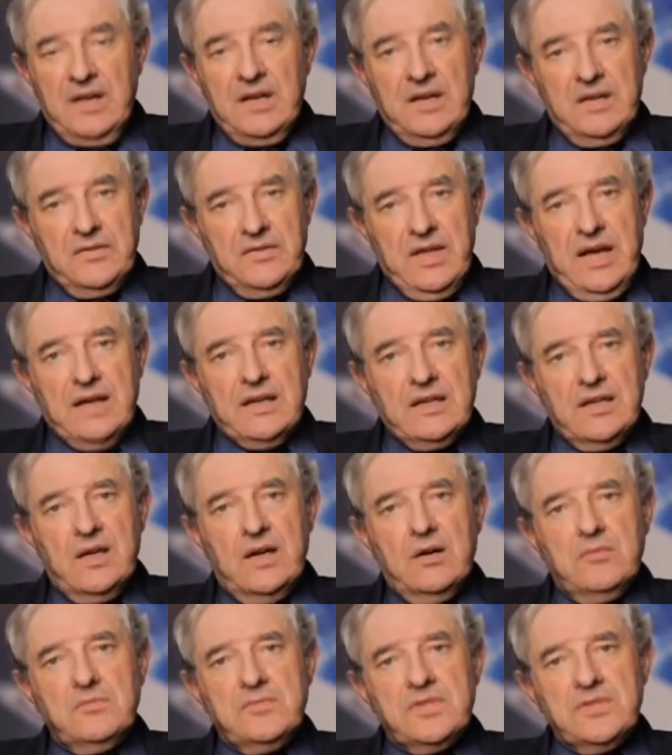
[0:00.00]
That
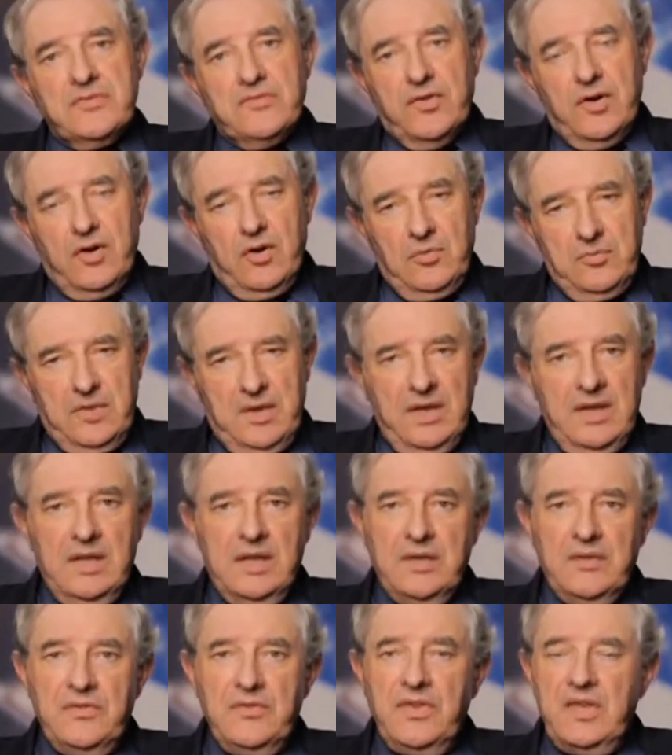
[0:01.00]
comes from
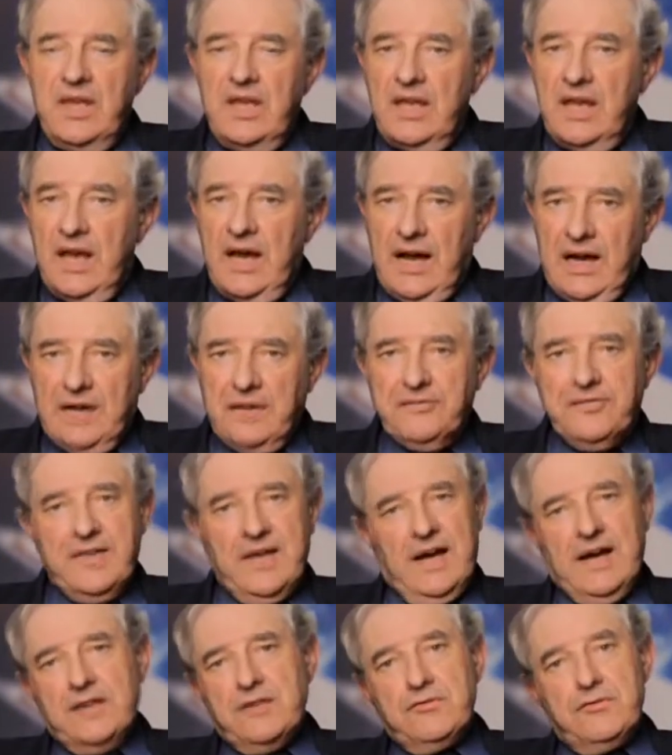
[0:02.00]
the
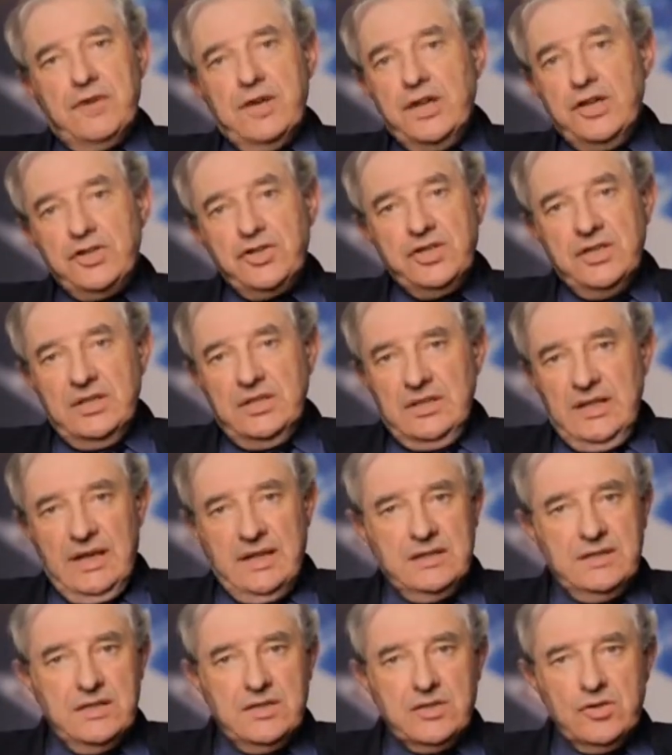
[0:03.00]
Afghan region
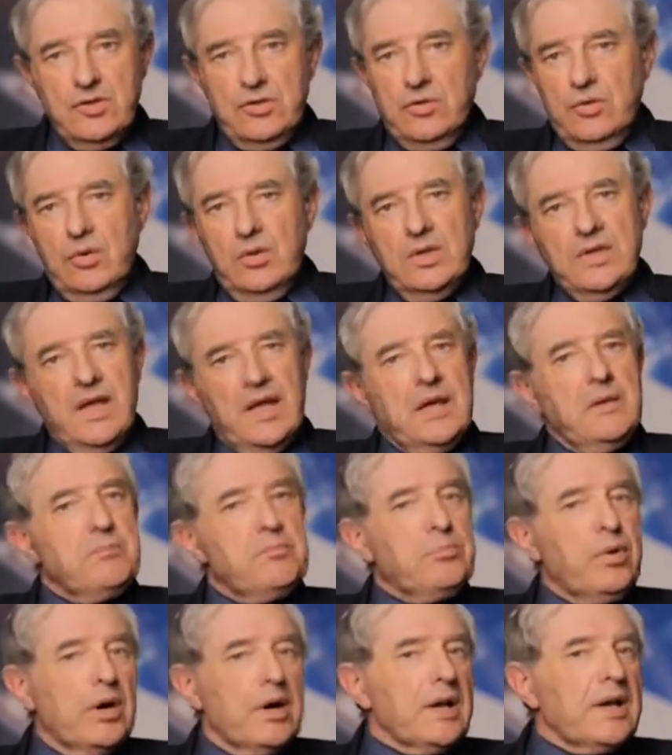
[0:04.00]
and is called a
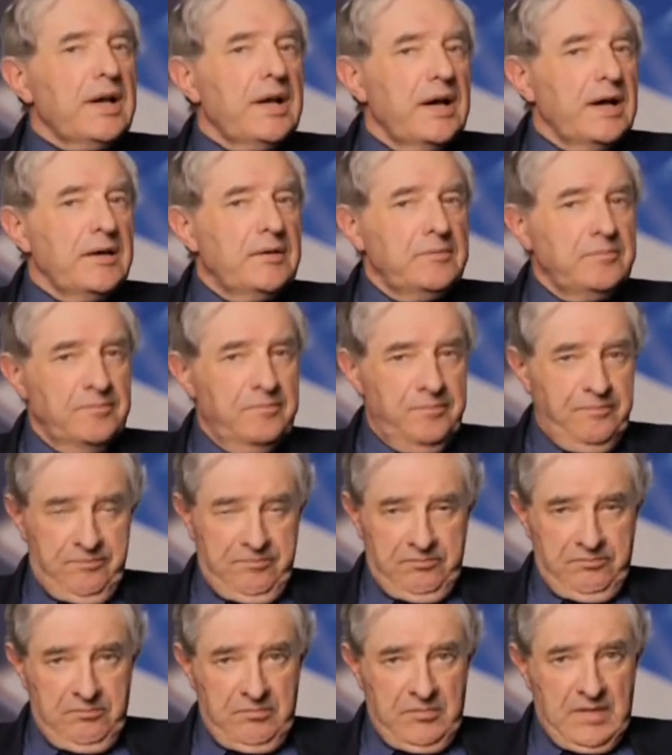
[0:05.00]
burqa.
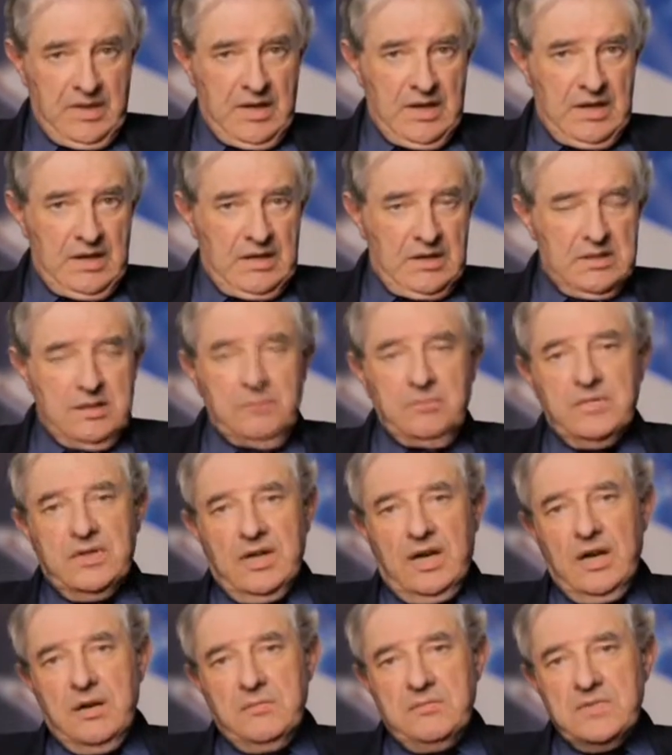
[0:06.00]

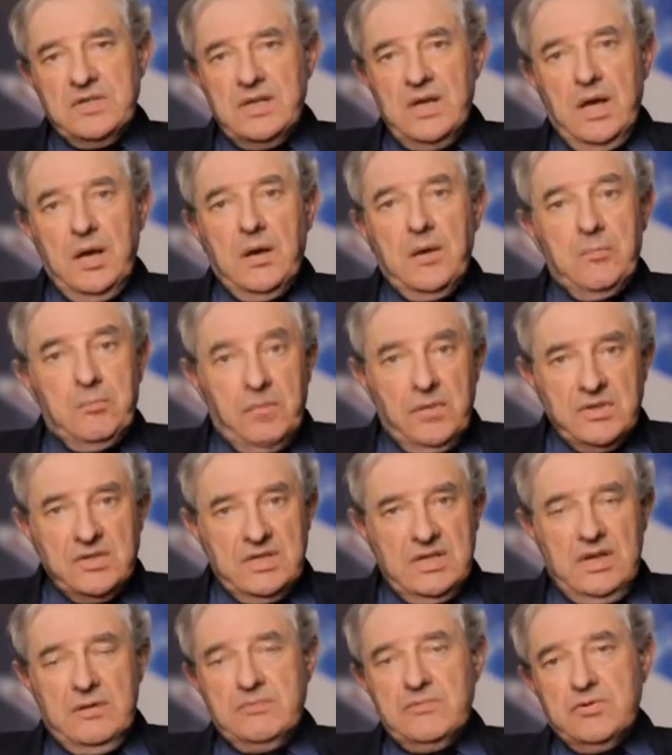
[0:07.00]
Sometimes
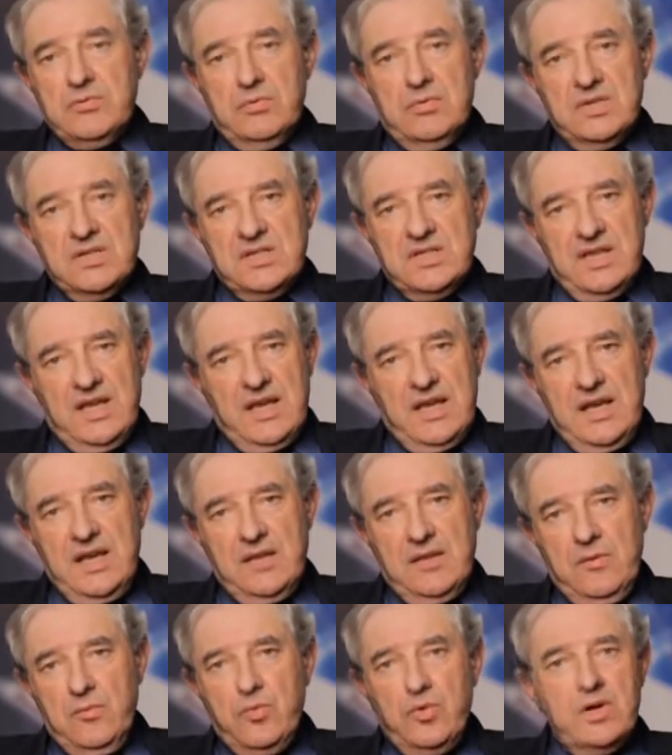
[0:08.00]
Muslims will say
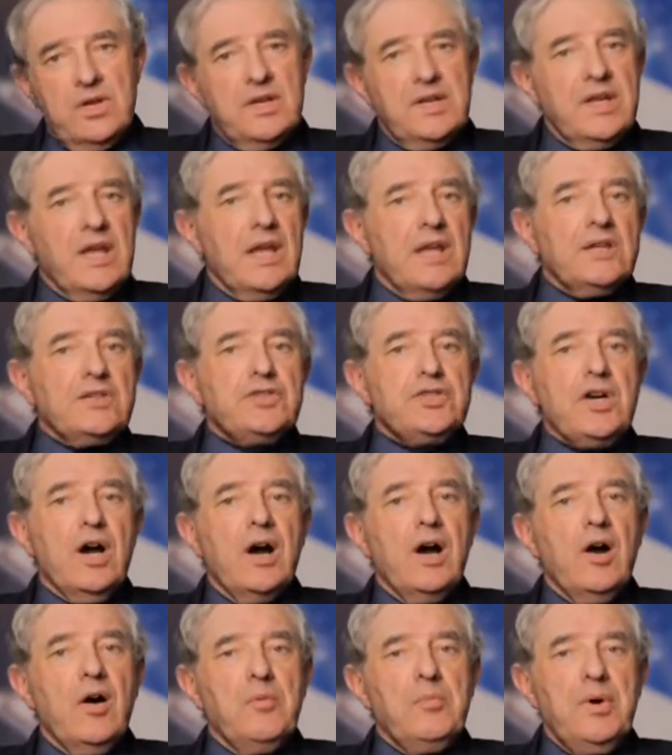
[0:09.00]
the word
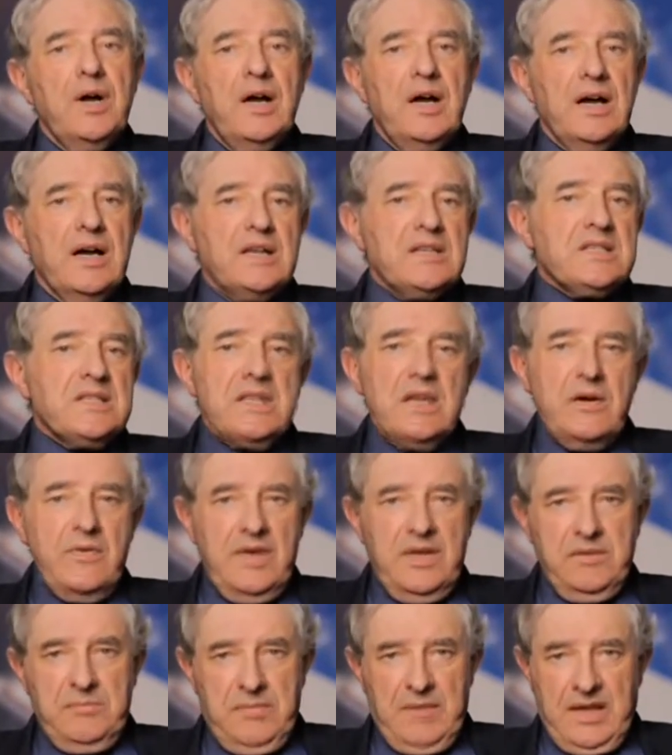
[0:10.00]
hijab as though
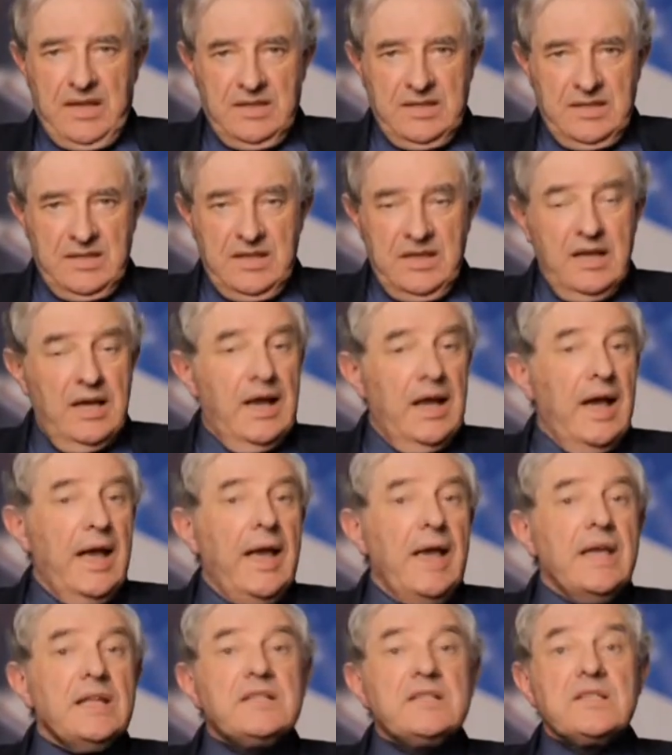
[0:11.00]
it meant a
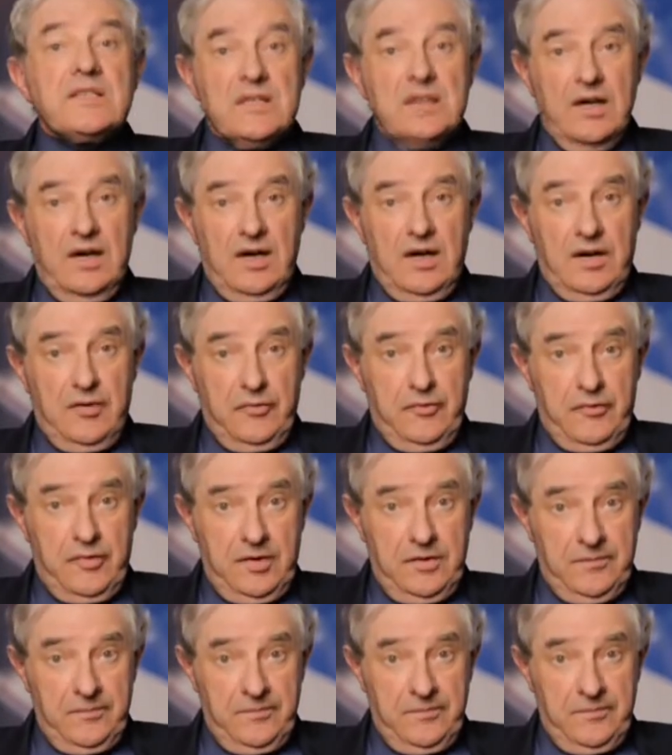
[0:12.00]
headscarf.